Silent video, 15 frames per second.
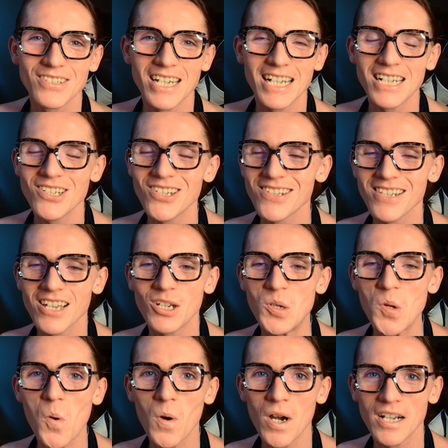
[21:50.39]
that I just
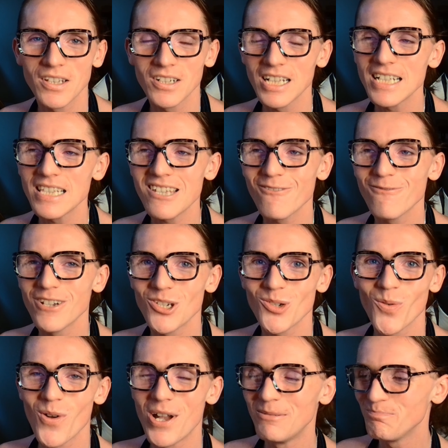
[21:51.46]
adore. They're like the
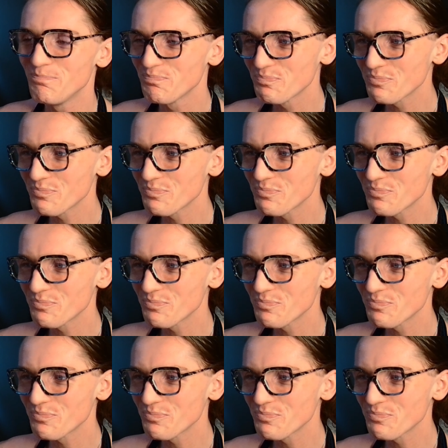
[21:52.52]
official one.